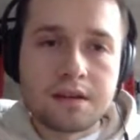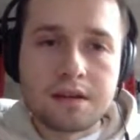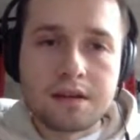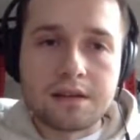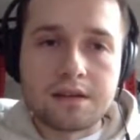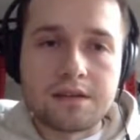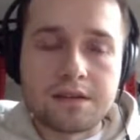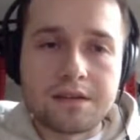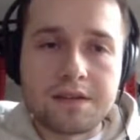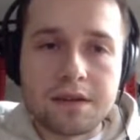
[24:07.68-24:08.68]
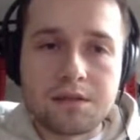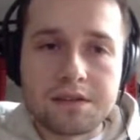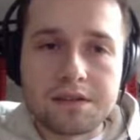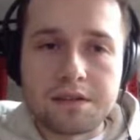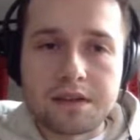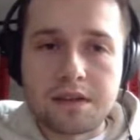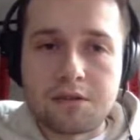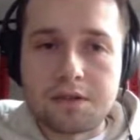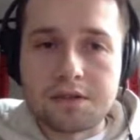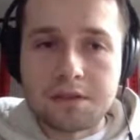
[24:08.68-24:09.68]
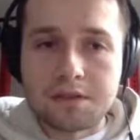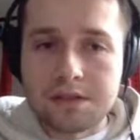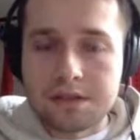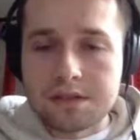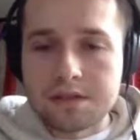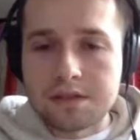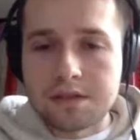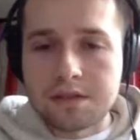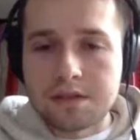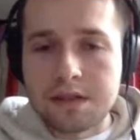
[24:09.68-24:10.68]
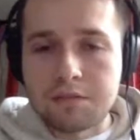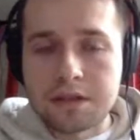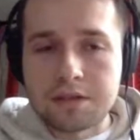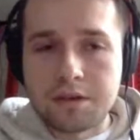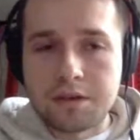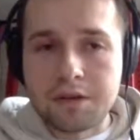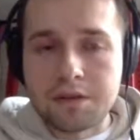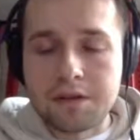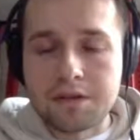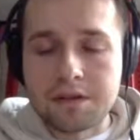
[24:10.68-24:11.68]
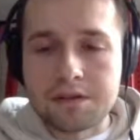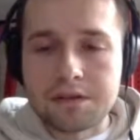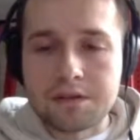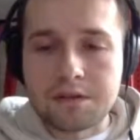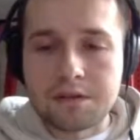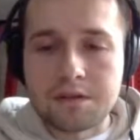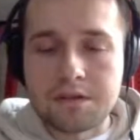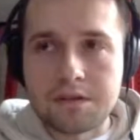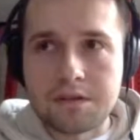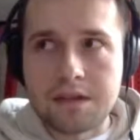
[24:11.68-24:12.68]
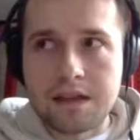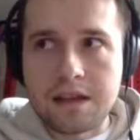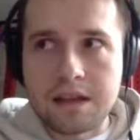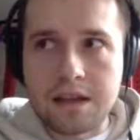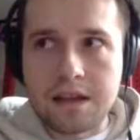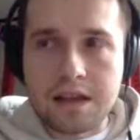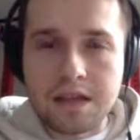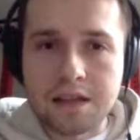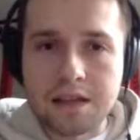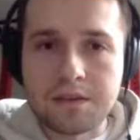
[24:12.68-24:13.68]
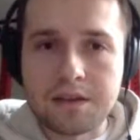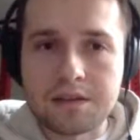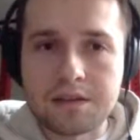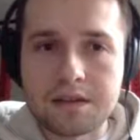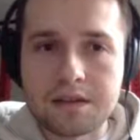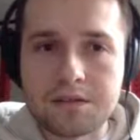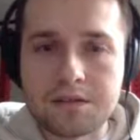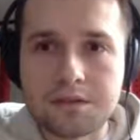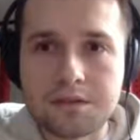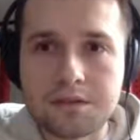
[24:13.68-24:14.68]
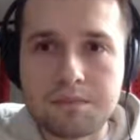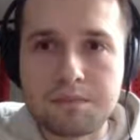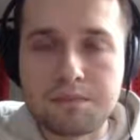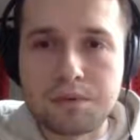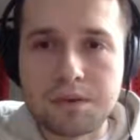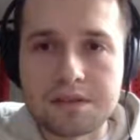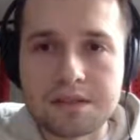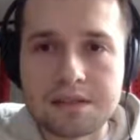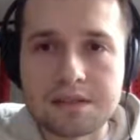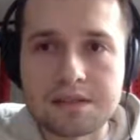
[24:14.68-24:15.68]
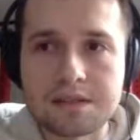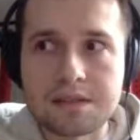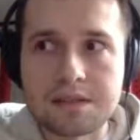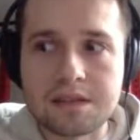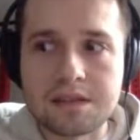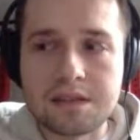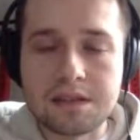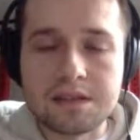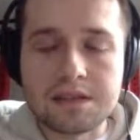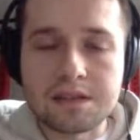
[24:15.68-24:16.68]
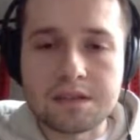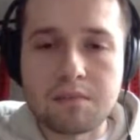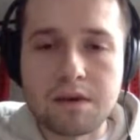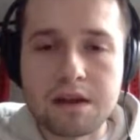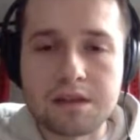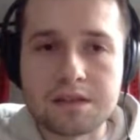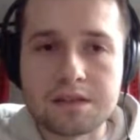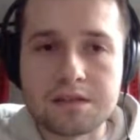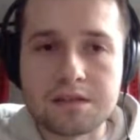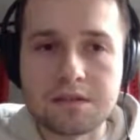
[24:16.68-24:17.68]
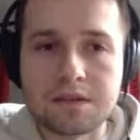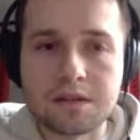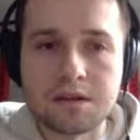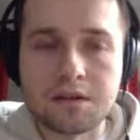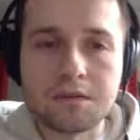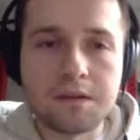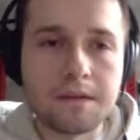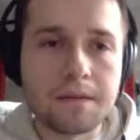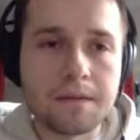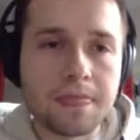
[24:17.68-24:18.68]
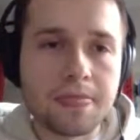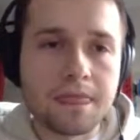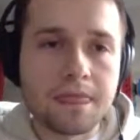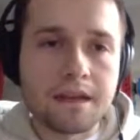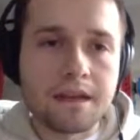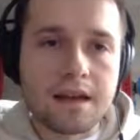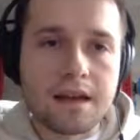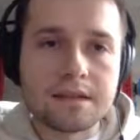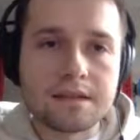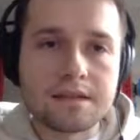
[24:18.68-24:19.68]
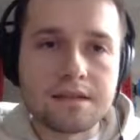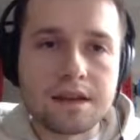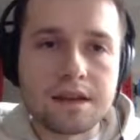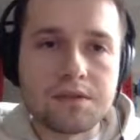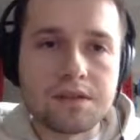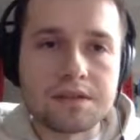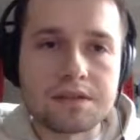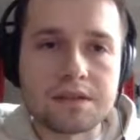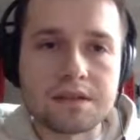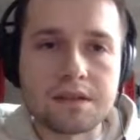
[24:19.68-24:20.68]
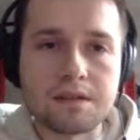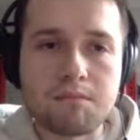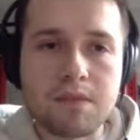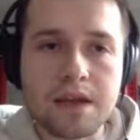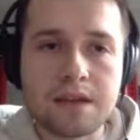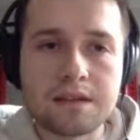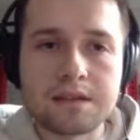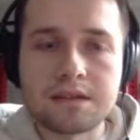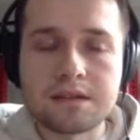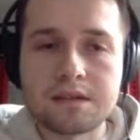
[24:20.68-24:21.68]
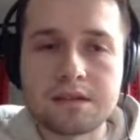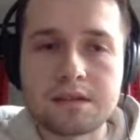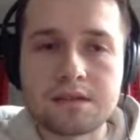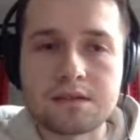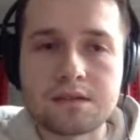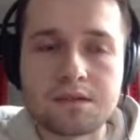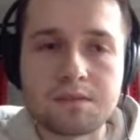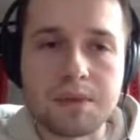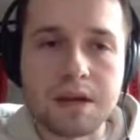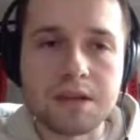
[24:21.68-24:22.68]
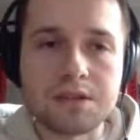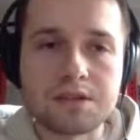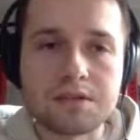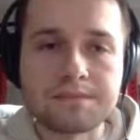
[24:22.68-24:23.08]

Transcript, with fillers: And uh, there is the resources uh, directory where you can store anything that your process needs, but it's not a code. And there is the main source package